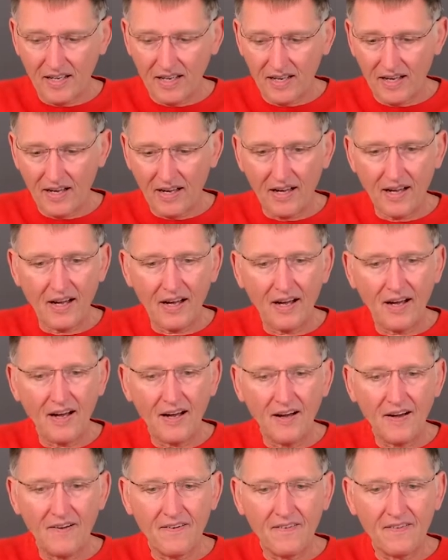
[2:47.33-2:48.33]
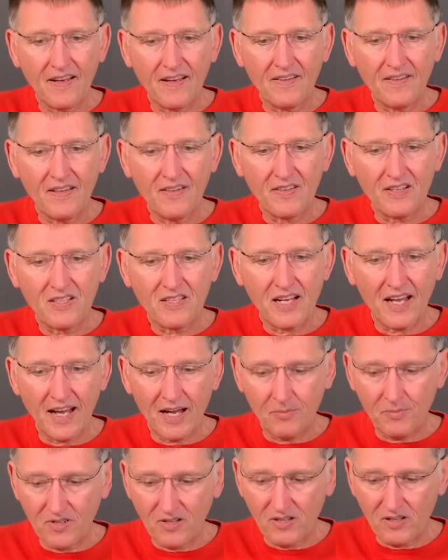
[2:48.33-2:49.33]
and then the
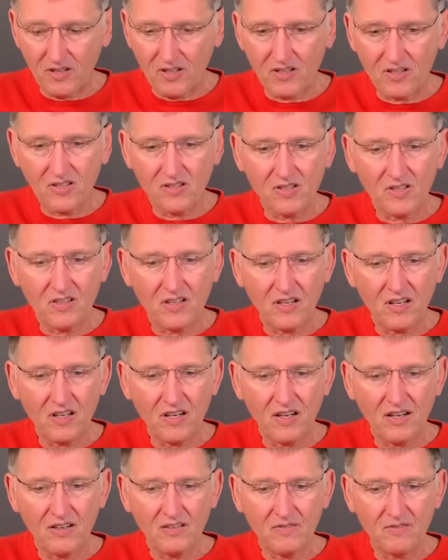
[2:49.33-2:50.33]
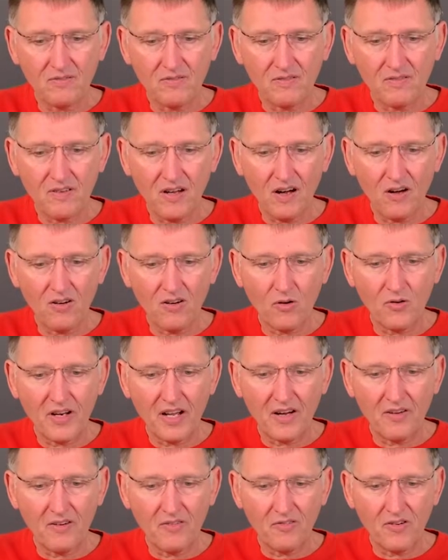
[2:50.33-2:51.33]
chapters, I'll go
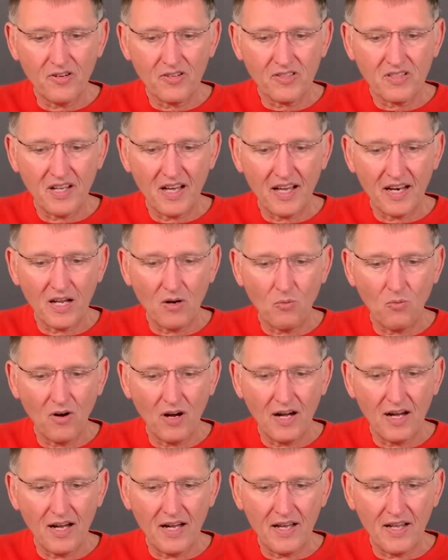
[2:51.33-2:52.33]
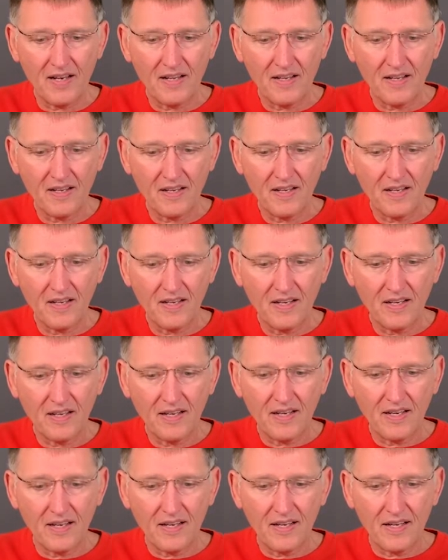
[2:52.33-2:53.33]
down to verse 91,
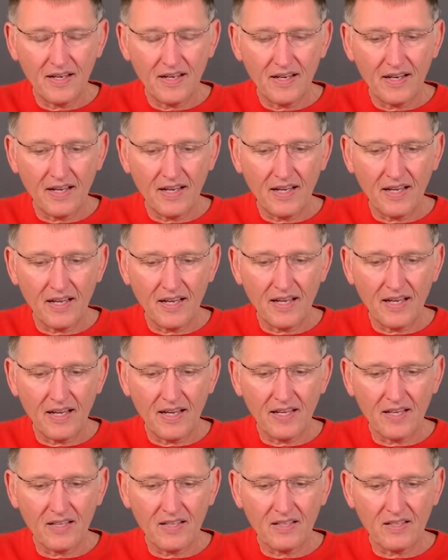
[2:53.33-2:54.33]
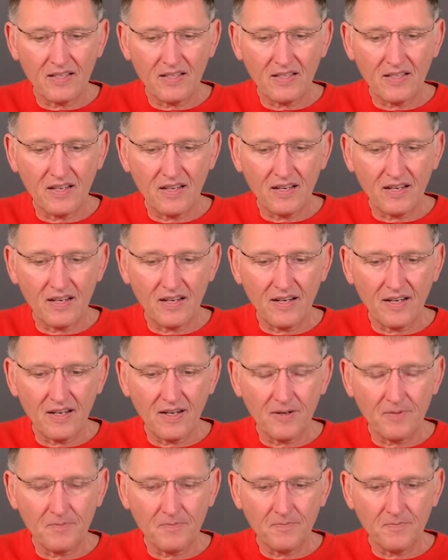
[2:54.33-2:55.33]
and
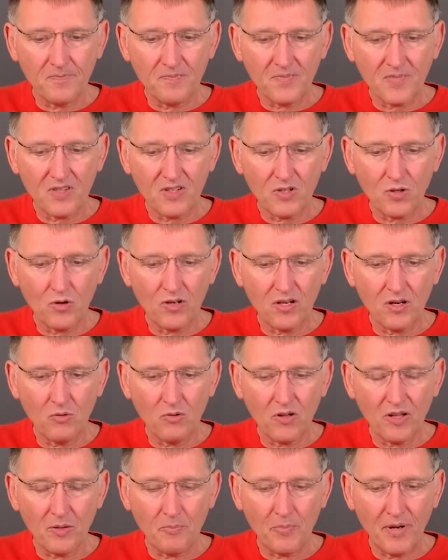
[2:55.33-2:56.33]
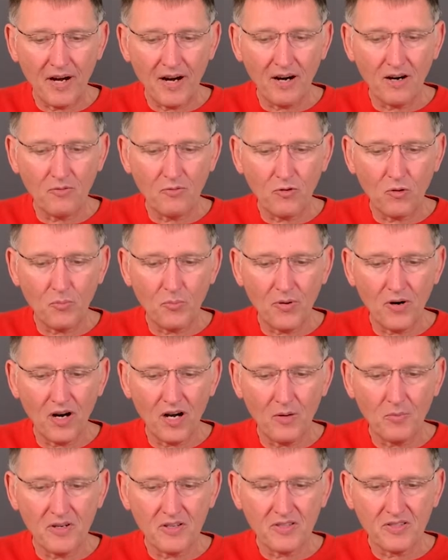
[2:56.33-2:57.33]
show you a really powerful
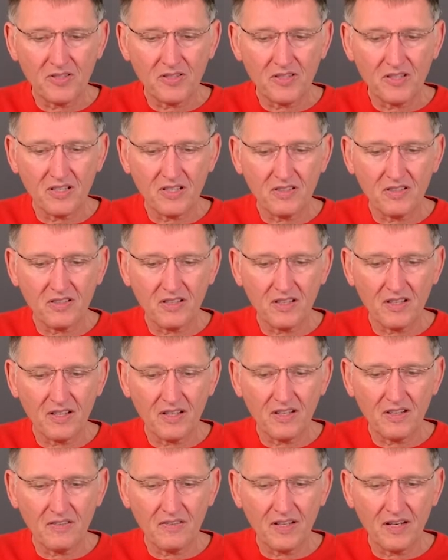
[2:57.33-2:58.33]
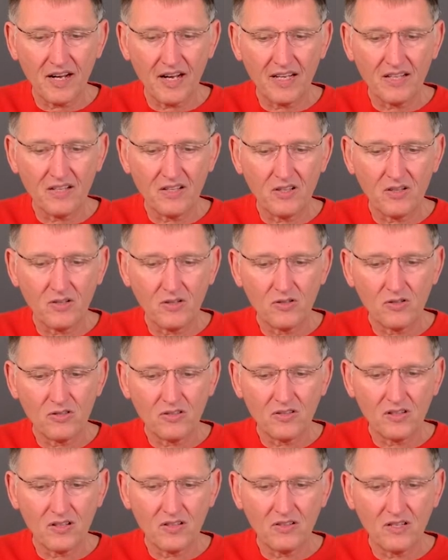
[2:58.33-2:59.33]
promise that I
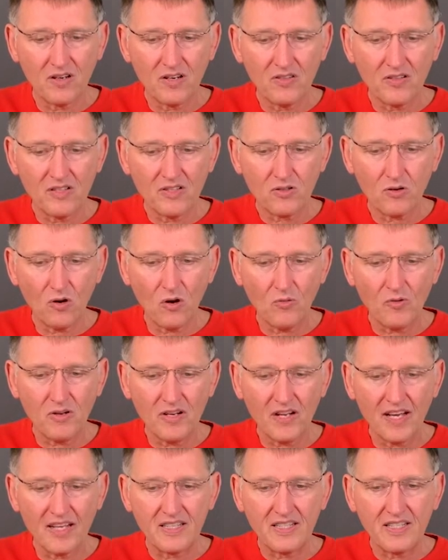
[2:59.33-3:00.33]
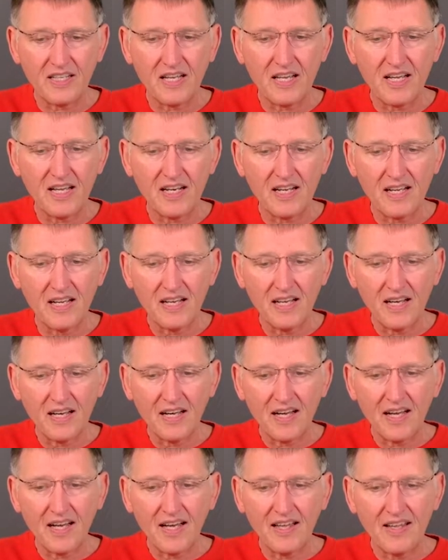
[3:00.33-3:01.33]
use during this COVID-19,
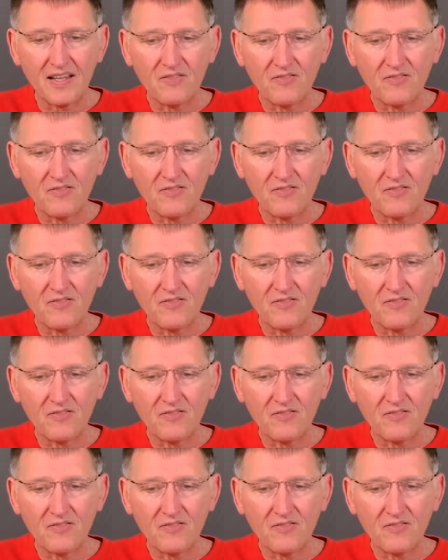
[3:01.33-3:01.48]
and then